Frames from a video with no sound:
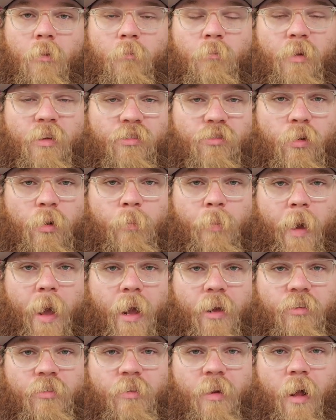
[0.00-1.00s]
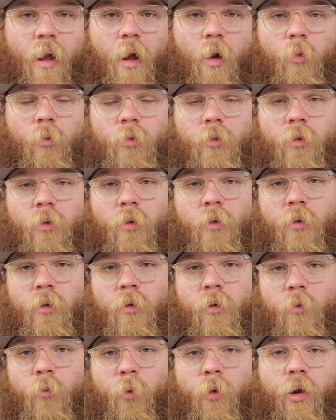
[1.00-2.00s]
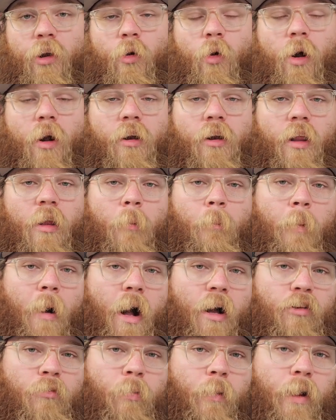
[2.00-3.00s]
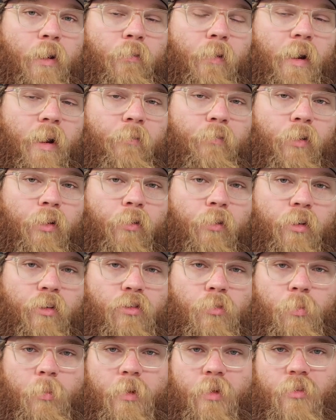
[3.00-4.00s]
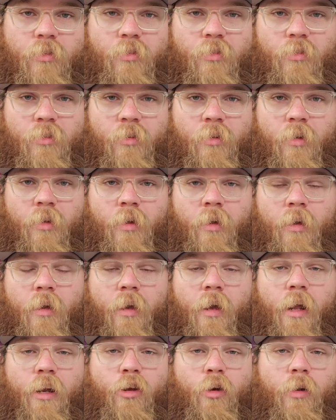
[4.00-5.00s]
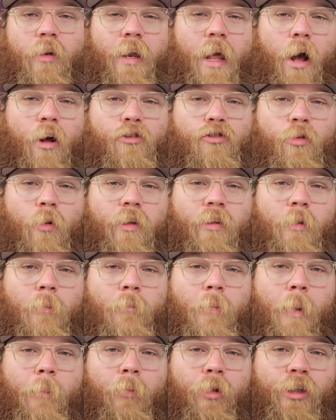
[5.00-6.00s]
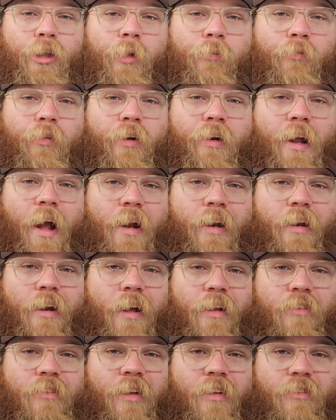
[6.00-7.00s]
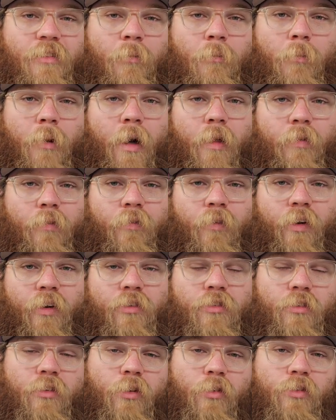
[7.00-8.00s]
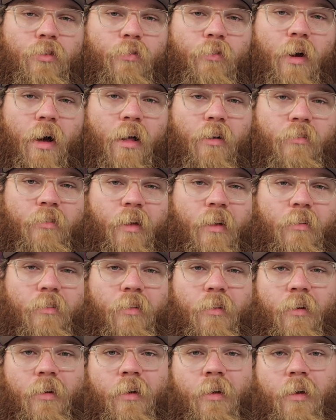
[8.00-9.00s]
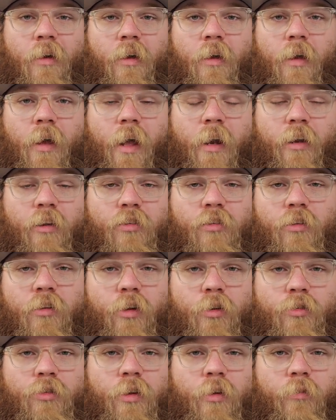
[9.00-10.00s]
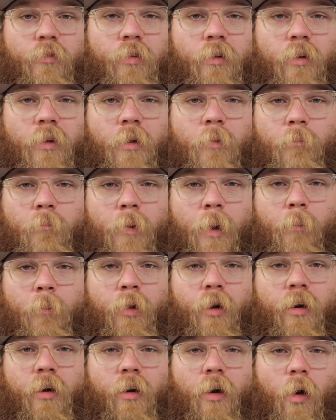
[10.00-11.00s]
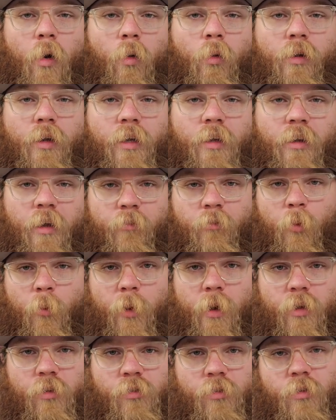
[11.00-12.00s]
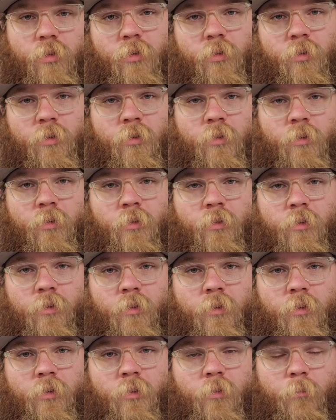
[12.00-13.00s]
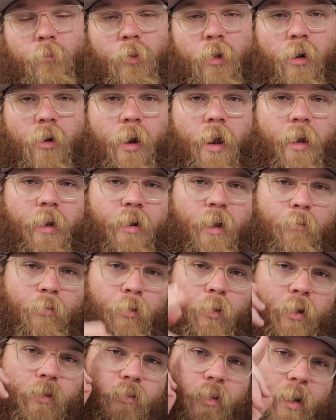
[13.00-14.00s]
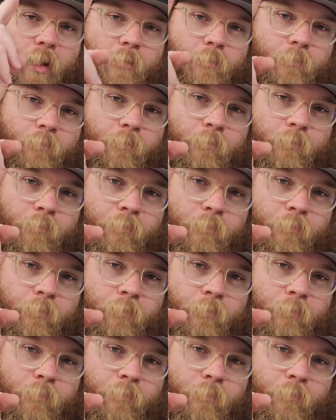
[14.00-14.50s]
Mystery packs now. We're going to do another box break right after Christmas. You can now join the membership for 99 cents a month for exclusive content and exclusive member-only giveaways. But all right, have a great day.